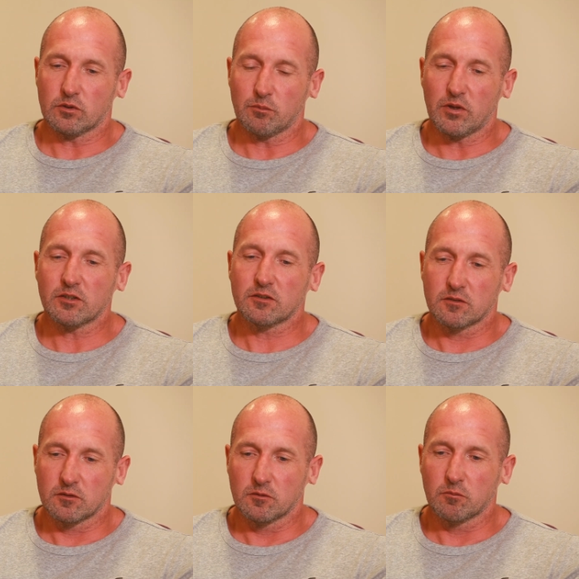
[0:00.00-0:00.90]
best
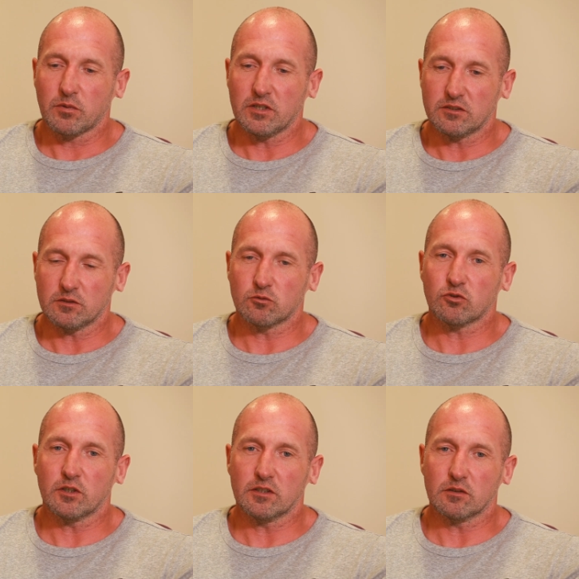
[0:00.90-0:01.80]
piece of
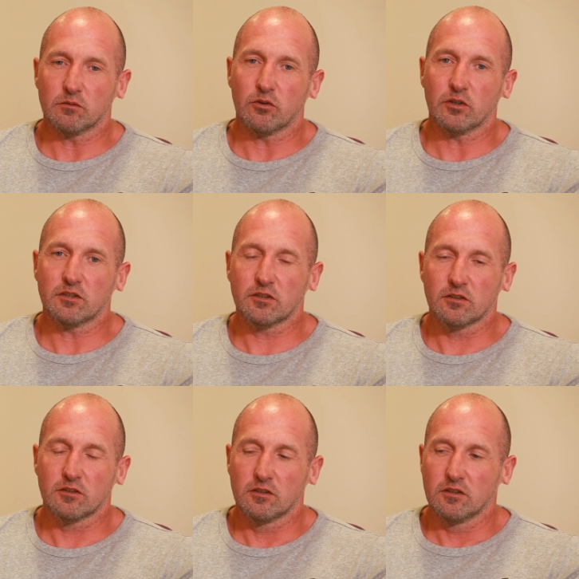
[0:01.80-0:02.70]
trading advice
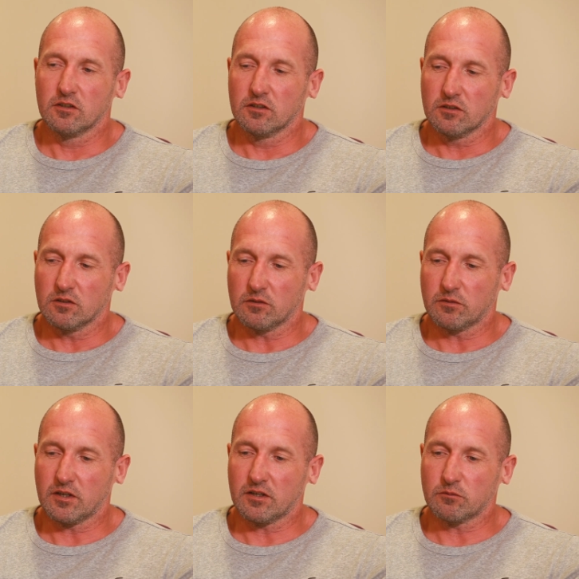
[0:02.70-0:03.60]
I've
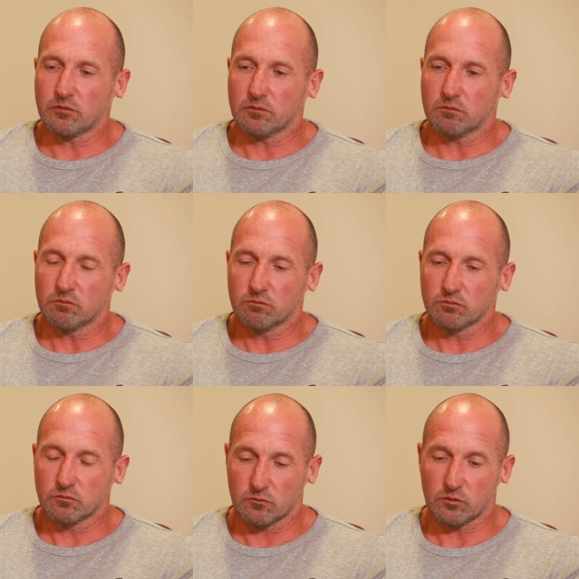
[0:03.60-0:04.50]
had from
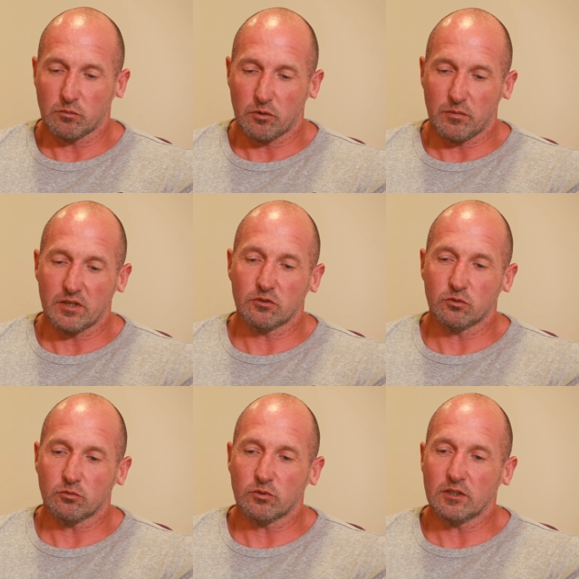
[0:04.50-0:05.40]
from my mentor
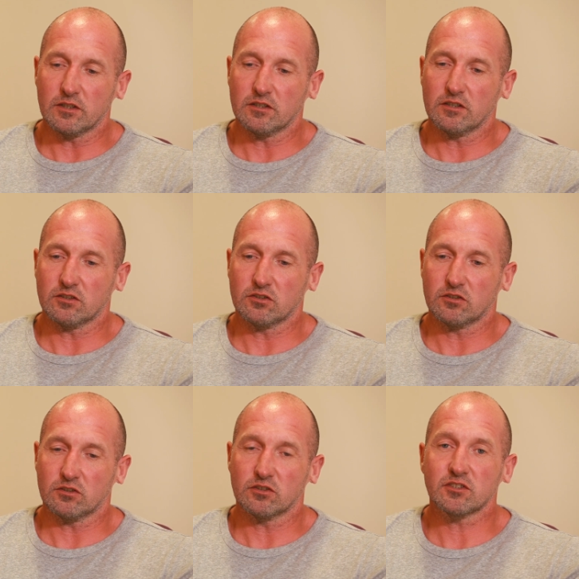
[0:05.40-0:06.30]
really is to
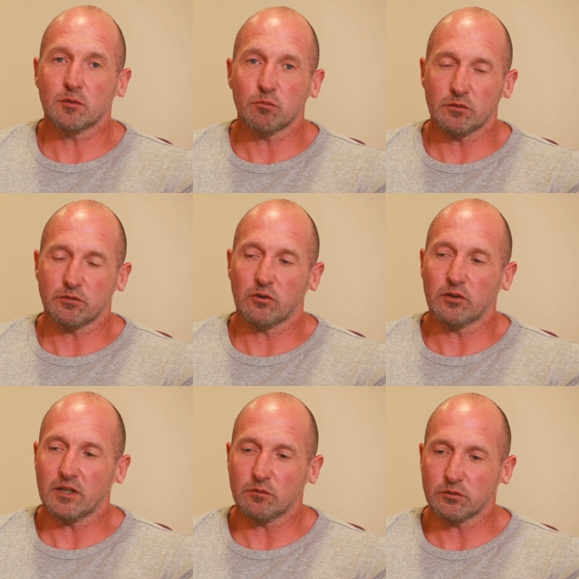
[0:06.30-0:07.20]
simplify
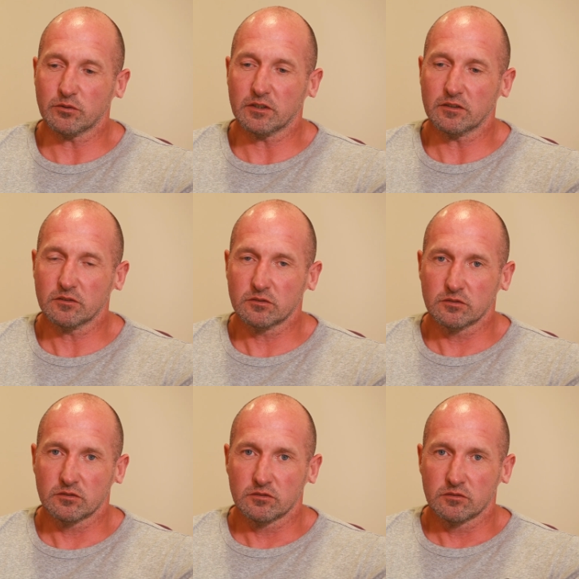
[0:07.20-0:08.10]
everything
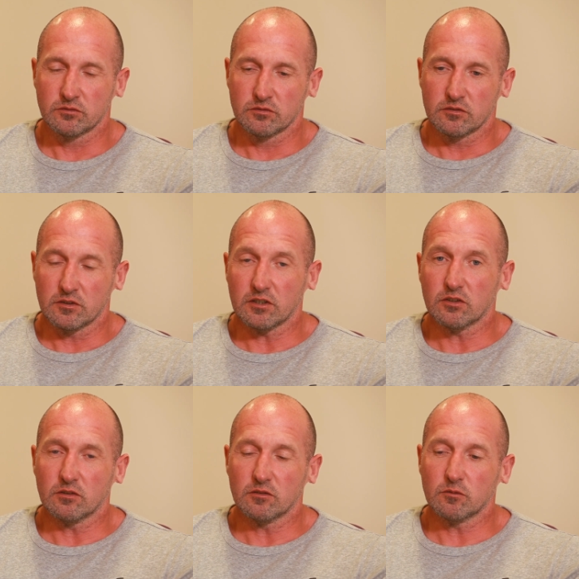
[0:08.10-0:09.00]
and
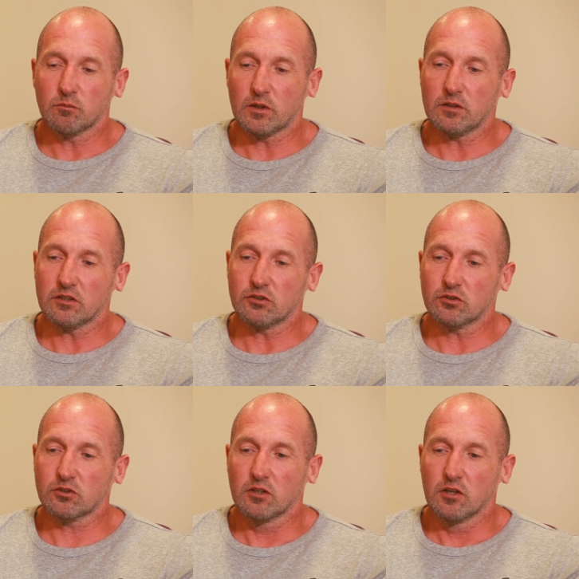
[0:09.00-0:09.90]
mainly just
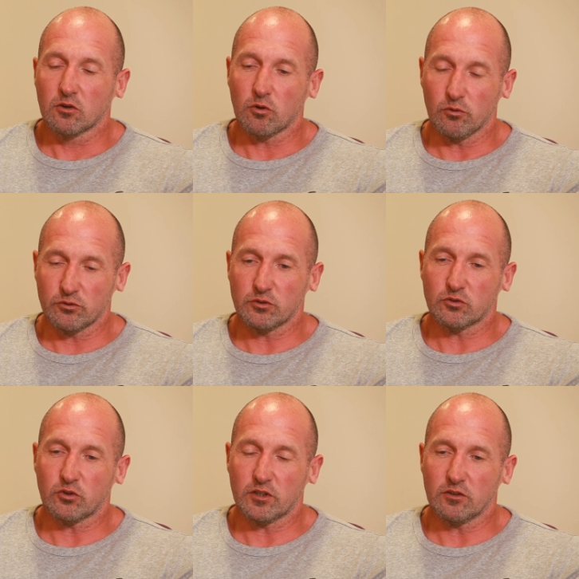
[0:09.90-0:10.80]

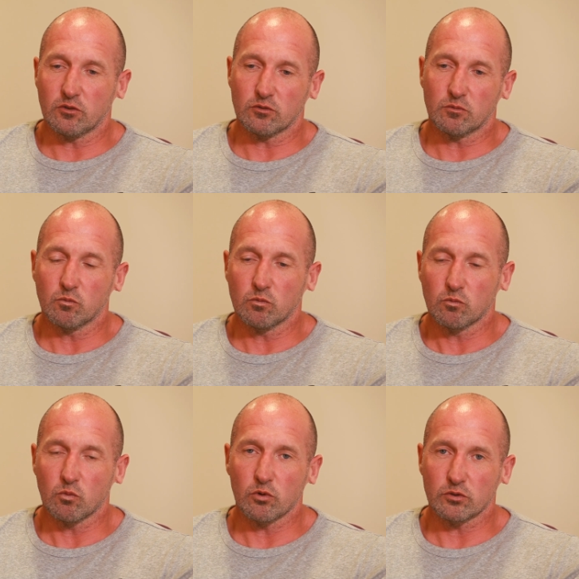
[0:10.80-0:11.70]
concentrate on
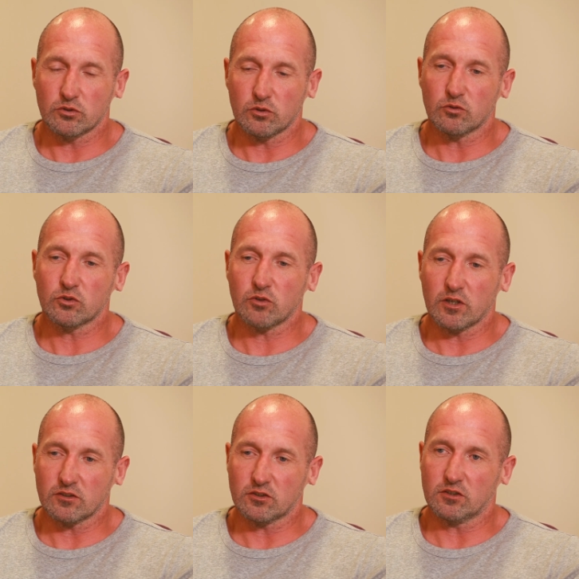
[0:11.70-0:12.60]
one or two
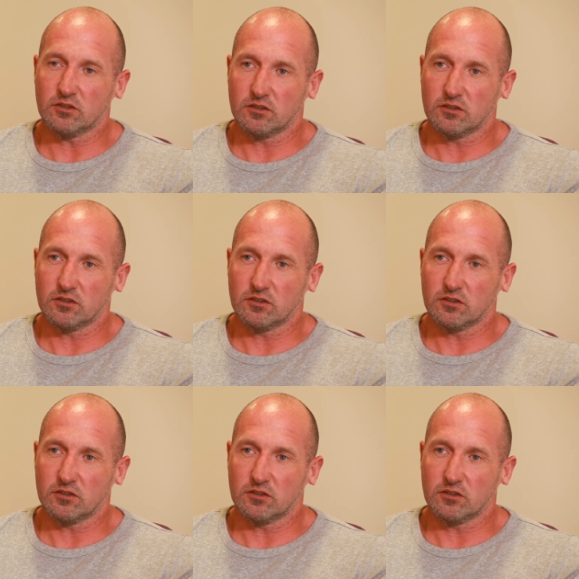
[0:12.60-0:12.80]
strategies